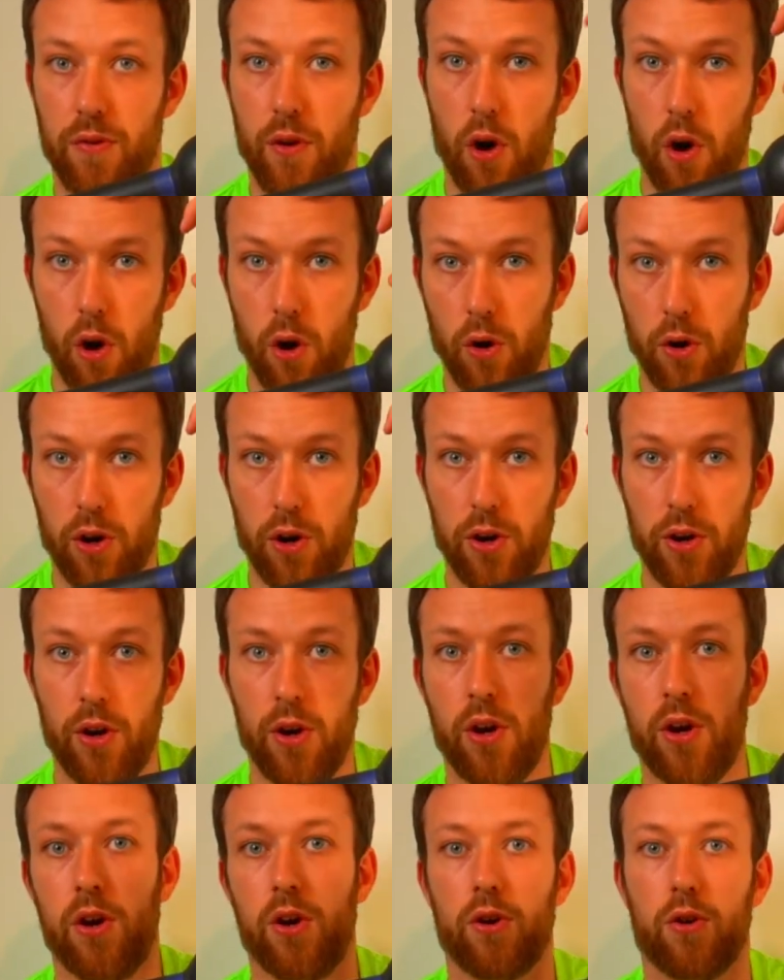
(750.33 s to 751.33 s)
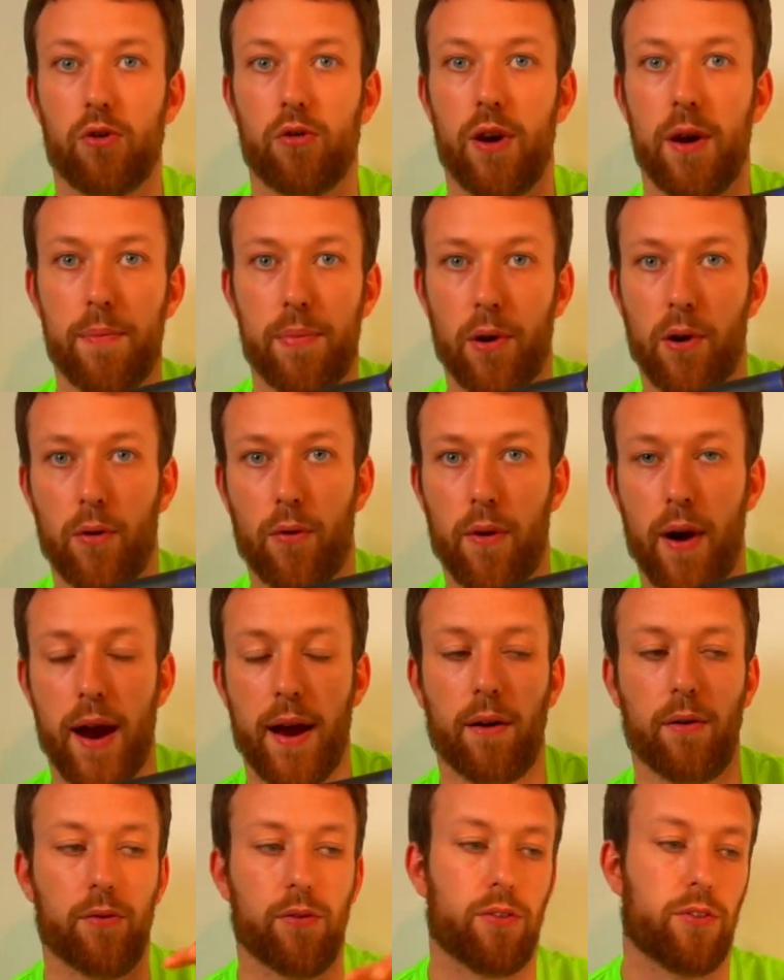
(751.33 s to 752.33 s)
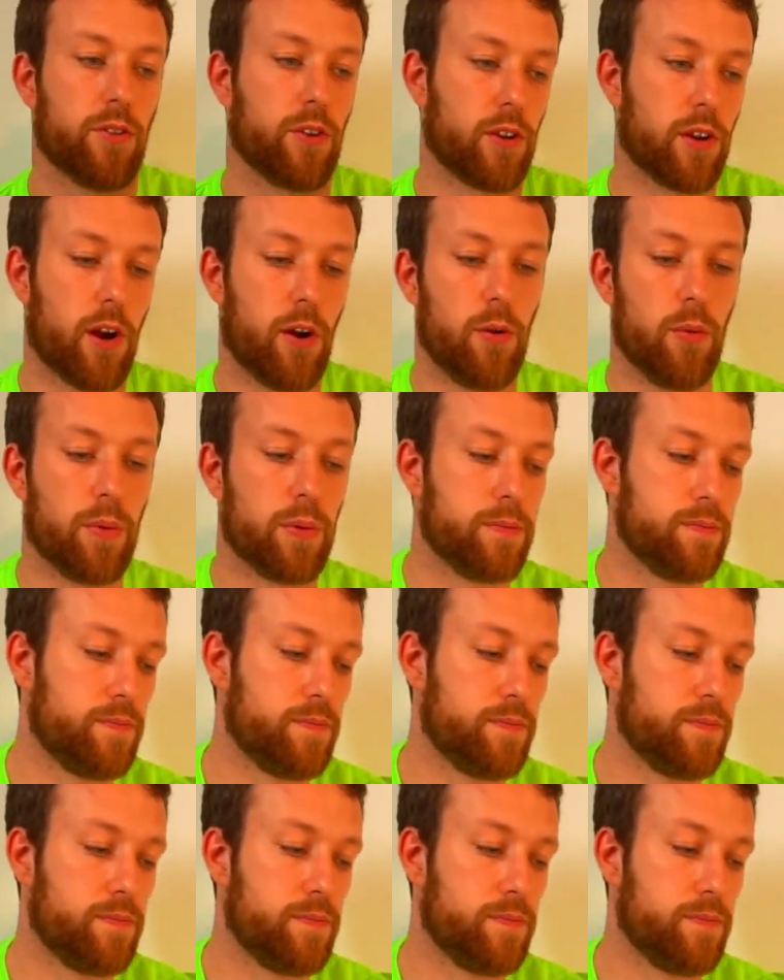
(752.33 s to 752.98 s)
hook grip around the globe.